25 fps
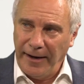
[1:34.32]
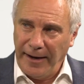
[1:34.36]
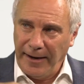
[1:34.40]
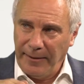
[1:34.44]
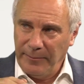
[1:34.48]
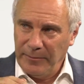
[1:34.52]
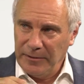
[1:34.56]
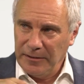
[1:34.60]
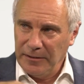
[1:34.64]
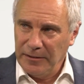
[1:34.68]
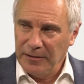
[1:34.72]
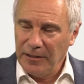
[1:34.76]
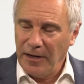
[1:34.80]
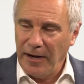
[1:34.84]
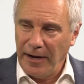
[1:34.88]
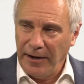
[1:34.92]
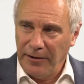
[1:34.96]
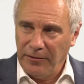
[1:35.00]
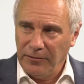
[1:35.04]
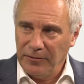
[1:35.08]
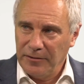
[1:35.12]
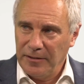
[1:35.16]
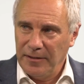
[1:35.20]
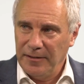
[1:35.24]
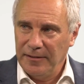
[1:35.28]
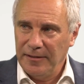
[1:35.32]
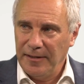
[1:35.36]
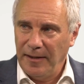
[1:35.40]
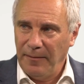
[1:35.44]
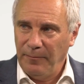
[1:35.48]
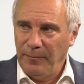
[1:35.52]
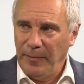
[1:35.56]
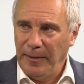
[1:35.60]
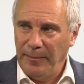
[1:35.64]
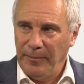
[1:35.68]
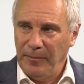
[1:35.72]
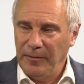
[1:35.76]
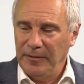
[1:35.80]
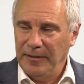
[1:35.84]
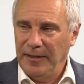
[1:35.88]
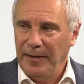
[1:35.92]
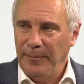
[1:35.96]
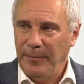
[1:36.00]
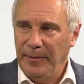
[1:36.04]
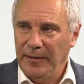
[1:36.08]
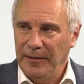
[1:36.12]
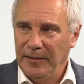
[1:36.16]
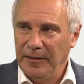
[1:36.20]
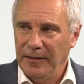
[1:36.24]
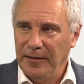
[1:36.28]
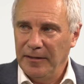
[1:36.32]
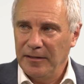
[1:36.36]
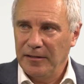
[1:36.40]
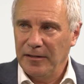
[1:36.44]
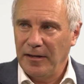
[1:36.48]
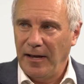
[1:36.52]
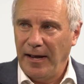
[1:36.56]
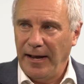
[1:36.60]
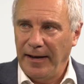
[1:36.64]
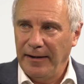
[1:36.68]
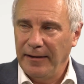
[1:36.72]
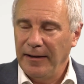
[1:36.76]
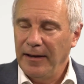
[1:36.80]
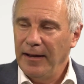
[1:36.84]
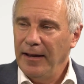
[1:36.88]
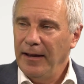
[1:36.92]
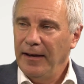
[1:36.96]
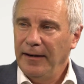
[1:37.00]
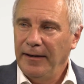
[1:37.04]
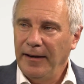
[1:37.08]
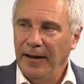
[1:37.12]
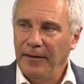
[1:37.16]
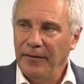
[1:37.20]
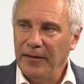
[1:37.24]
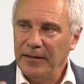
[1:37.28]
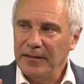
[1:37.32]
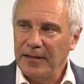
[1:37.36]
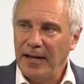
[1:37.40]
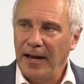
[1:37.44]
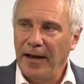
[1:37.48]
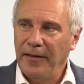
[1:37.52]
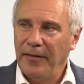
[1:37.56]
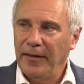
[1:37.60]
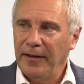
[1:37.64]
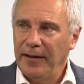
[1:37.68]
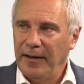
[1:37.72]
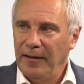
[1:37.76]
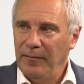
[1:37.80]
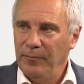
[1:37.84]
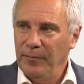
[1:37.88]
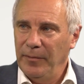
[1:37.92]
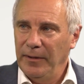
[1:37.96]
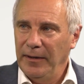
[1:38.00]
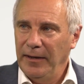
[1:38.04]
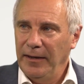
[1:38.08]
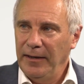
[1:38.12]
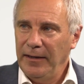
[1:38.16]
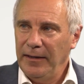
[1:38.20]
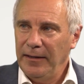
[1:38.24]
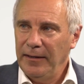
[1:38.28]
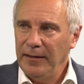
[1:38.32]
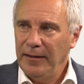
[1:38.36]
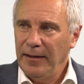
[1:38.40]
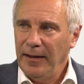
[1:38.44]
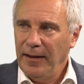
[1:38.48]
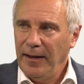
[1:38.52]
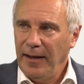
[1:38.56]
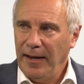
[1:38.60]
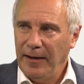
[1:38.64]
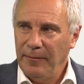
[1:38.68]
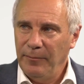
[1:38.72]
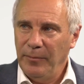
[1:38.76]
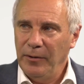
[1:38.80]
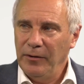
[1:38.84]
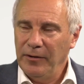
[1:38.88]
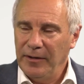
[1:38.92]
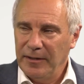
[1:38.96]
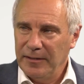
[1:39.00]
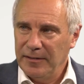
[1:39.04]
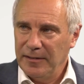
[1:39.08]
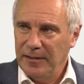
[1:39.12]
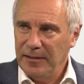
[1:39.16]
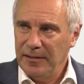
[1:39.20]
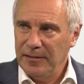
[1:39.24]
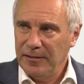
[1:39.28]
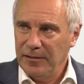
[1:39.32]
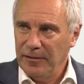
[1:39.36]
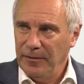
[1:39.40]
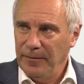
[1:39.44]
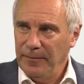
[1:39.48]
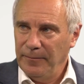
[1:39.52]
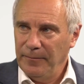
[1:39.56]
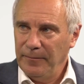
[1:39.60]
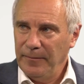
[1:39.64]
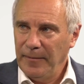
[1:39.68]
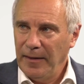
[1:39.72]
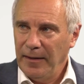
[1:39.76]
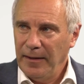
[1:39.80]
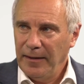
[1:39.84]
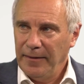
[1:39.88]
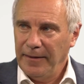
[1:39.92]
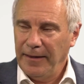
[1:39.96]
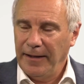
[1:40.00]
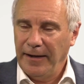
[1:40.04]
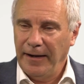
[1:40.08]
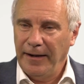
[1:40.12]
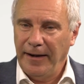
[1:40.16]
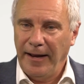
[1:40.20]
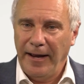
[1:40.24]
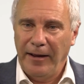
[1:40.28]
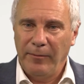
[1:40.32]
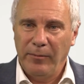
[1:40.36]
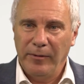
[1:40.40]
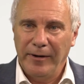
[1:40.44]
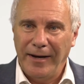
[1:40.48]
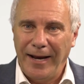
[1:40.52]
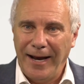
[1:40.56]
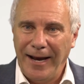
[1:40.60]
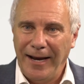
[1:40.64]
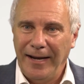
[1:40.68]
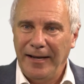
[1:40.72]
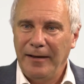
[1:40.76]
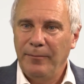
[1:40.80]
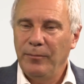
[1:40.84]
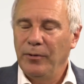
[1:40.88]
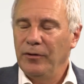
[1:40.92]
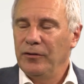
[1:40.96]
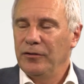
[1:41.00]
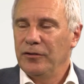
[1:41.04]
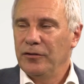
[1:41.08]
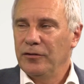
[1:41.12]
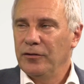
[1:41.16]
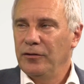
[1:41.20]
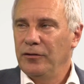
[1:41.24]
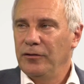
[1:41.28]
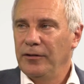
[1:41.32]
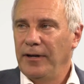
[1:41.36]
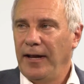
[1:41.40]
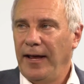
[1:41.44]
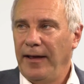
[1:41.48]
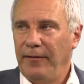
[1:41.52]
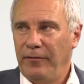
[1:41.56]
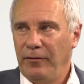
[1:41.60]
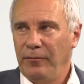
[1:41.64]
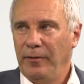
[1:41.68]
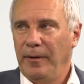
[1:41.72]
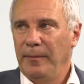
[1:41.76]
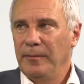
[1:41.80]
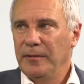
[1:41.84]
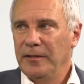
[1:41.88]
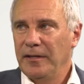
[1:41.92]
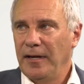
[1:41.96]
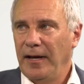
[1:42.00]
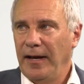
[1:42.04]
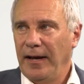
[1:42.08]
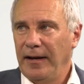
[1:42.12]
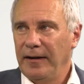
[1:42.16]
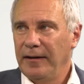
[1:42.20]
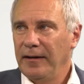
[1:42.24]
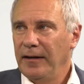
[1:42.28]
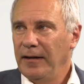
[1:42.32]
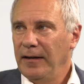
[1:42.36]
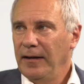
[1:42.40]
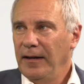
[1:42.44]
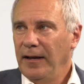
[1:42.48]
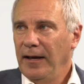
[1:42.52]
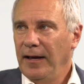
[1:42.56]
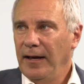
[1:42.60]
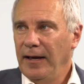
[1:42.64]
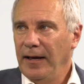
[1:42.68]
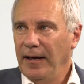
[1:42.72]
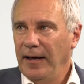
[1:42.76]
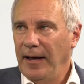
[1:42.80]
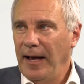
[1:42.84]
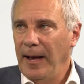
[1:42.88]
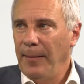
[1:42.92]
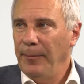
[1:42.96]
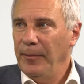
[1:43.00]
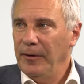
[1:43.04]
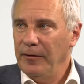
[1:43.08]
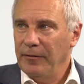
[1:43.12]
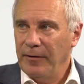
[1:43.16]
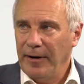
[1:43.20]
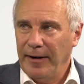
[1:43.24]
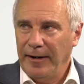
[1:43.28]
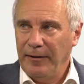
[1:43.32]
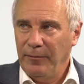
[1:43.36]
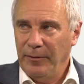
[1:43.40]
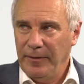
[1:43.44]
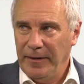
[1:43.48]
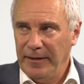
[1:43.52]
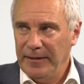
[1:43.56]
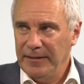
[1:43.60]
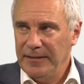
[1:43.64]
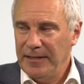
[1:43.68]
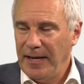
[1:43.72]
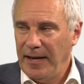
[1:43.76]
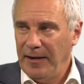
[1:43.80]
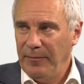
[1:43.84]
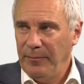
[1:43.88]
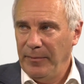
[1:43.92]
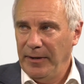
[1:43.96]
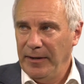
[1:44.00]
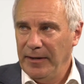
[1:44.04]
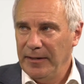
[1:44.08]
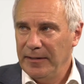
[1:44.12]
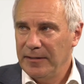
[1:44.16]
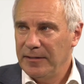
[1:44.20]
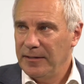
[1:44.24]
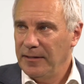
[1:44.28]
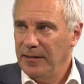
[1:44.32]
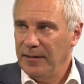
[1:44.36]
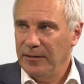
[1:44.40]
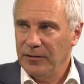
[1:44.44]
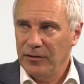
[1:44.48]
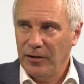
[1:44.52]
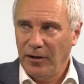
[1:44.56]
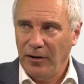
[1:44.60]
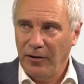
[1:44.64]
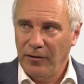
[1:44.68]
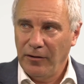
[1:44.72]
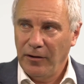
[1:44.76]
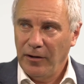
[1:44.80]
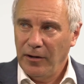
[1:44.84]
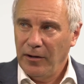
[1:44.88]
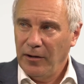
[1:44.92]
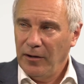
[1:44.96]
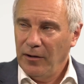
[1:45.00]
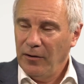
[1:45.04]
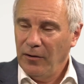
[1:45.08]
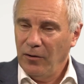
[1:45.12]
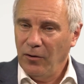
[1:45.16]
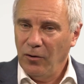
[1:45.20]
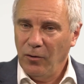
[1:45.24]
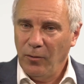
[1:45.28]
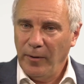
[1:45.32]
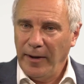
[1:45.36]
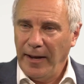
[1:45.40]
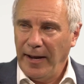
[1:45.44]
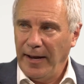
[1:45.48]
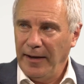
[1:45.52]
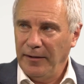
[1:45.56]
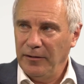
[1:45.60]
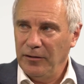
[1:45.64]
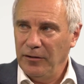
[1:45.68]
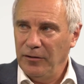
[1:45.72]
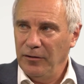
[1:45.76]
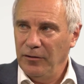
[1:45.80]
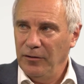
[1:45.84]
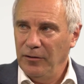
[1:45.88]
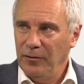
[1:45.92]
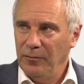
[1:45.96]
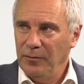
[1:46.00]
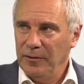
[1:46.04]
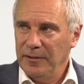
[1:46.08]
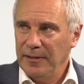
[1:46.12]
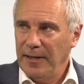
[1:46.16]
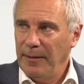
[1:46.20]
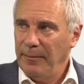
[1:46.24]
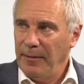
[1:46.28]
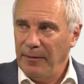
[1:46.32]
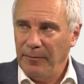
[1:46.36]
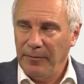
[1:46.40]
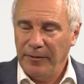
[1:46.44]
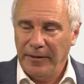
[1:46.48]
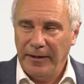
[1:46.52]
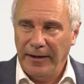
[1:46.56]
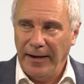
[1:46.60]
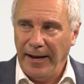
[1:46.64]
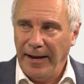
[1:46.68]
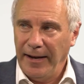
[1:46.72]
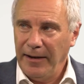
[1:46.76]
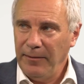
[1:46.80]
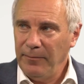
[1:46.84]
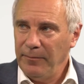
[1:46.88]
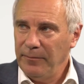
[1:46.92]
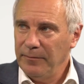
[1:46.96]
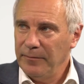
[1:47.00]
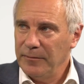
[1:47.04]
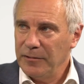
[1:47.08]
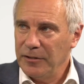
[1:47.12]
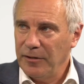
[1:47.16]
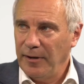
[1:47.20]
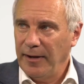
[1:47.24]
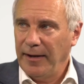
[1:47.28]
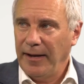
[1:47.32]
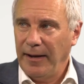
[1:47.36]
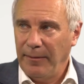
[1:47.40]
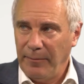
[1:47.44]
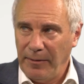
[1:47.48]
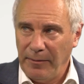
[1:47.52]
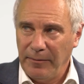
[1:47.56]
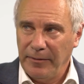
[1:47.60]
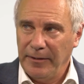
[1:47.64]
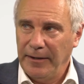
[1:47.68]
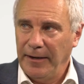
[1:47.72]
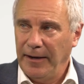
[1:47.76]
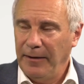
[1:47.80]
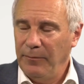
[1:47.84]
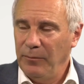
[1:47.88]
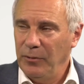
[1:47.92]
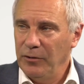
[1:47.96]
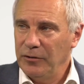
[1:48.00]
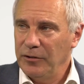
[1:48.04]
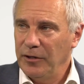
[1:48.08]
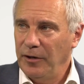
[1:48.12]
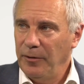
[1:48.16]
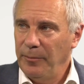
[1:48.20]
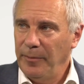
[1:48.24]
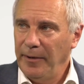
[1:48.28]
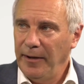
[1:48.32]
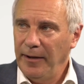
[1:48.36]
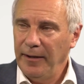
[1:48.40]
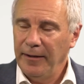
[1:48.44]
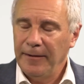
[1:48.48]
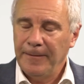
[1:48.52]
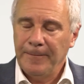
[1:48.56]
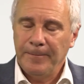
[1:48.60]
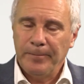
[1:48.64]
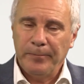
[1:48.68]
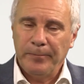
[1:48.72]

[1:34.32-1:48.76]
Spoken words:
names and titles and sent people deep into the site. Now this other company had built a system that enabled any bookstore to have a website up and running within 10 minutes. And so all we had to do was come up with a name. So I came up with the name Booktopia.